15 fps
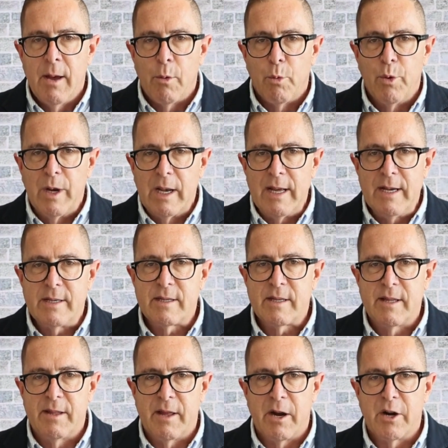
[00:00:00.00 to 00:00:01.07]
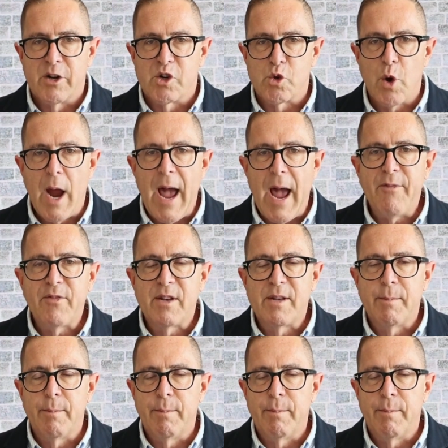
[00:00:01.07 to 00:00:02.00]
released their draft